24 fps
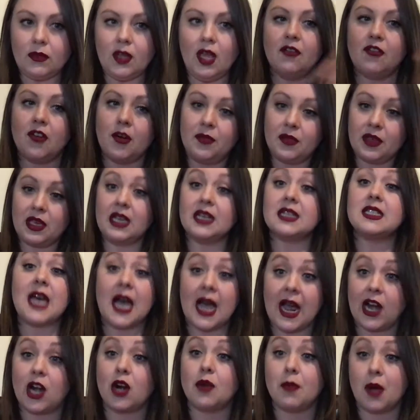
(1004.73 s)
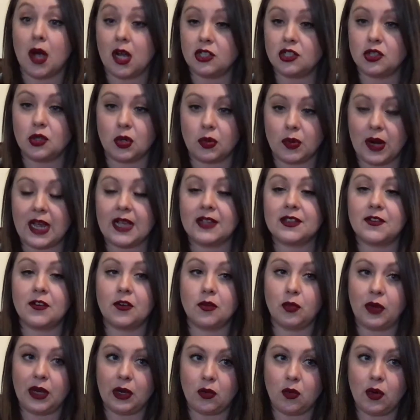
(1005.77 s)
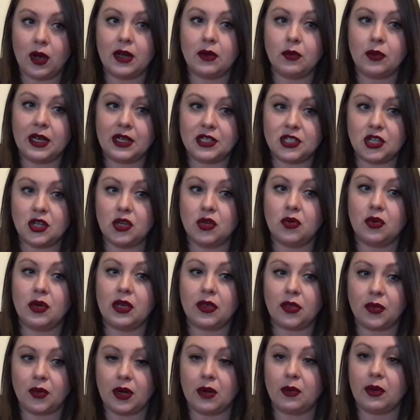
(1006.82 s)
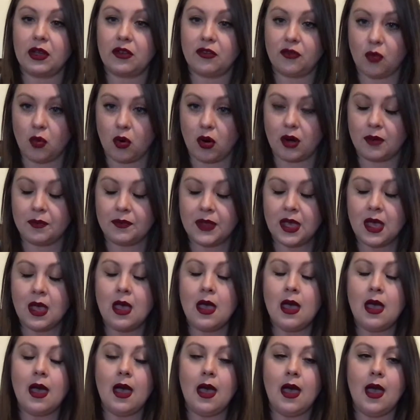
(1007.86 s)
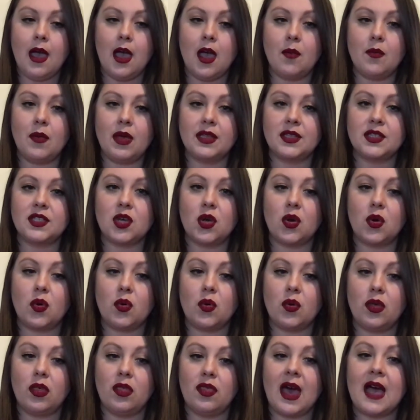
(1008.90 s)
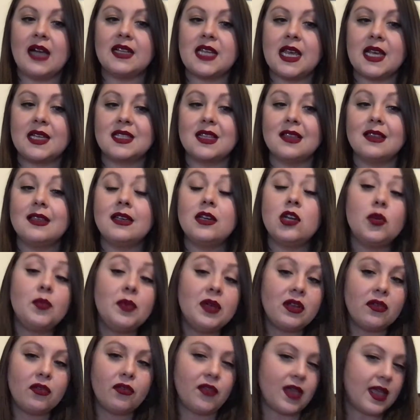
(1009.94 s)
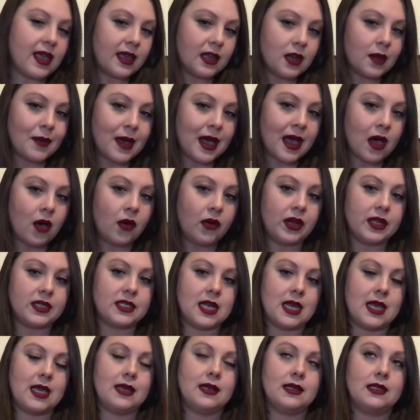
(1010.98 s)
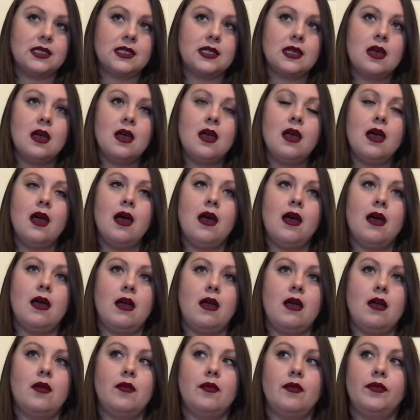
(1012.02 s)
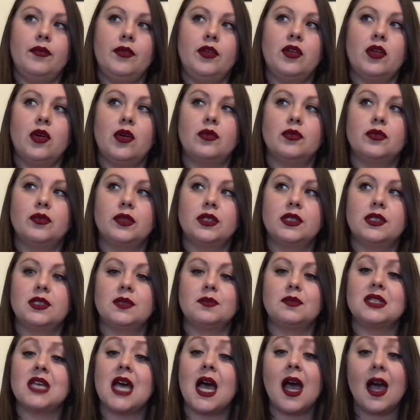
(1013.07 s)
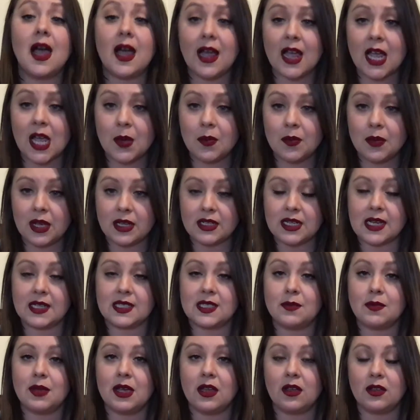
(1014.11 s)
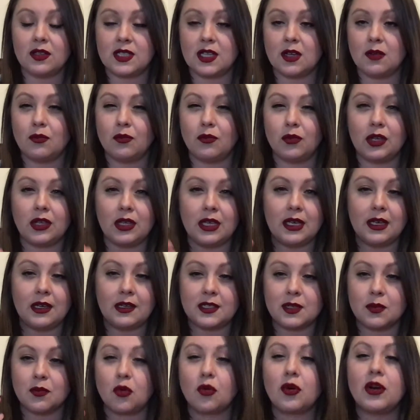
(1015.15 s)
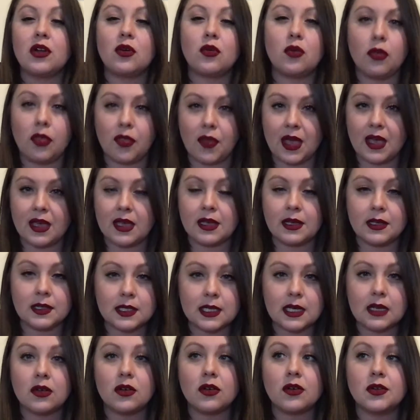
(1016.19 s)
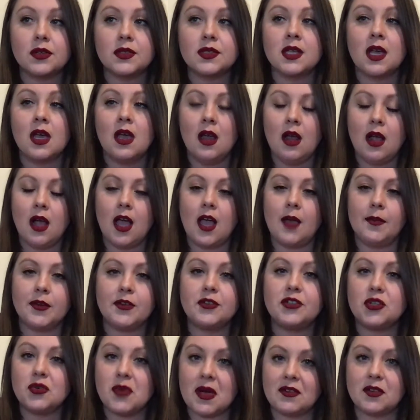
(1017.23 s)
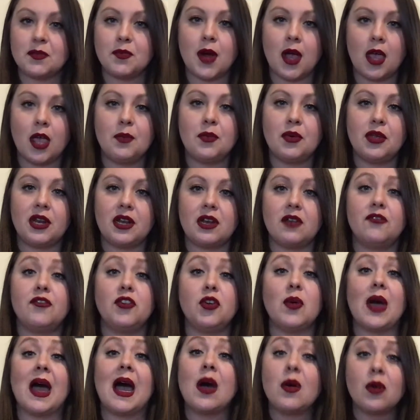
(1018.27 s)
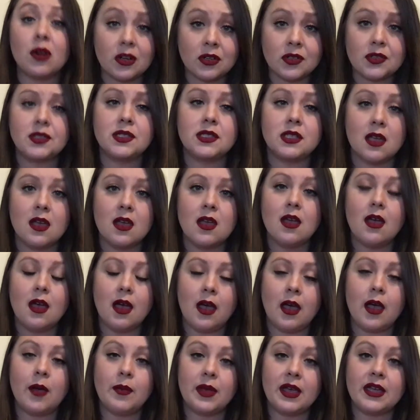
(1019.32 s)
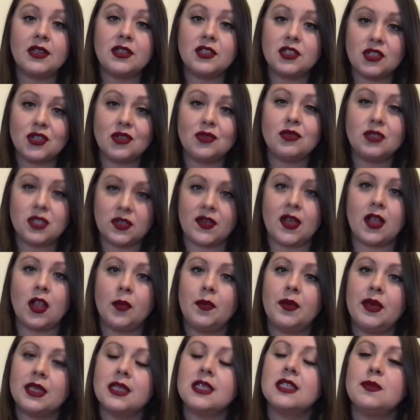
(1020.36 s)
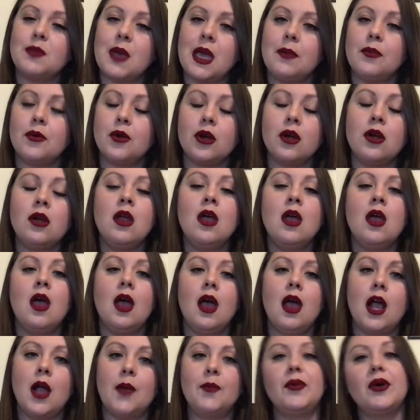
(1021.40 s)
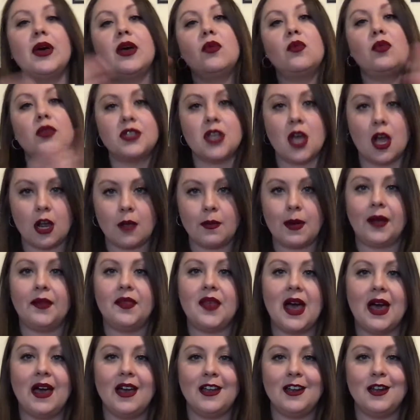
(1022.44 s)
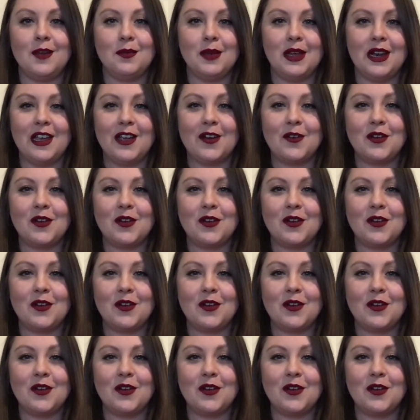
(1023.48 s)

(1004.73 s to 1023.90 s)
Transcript: from the entire module, right? So from week 1, week 2, week 3, week 4. And so that takes a little bit of thinking about. It takes some time. It takes some critical thinking skills. You do have to probably put in a few hours into developing this paper, but we'll talk about that in a minute